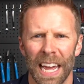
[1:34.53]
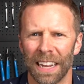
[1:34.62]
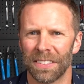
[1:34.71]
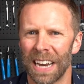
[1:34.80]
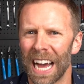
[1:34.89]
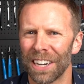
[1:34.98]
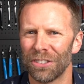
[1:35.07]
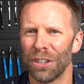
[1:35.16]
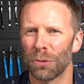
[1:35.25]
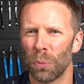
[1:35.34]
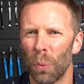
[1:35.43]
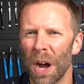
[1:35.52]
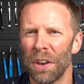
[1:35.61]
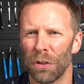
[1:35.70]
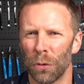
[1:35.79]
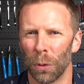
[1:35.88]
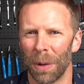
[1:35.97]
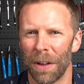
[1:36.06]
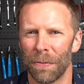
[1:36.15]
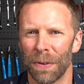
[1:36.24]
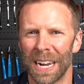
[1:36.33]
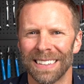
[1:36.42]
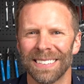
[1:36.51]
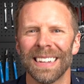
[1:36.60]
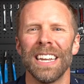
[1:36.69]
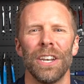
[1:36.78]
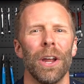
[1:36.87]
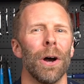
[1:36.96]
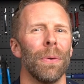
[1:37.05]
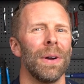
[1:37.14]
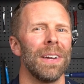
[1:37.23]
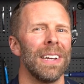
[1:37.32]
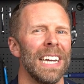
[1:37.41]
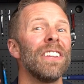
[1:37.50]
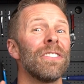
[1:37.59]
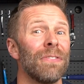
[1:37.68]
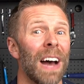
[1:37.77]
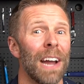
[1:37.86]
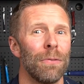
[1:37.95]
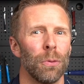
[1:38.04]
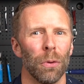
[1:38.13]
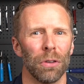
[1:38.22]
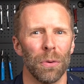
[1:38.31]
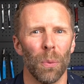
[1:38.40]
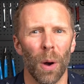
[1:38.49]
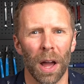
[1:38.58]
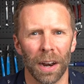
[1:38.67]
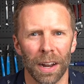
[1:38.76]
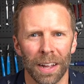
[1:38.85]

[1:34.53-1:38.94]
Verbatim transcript: And it's not just one tool, my friends, no, it's five tools in one.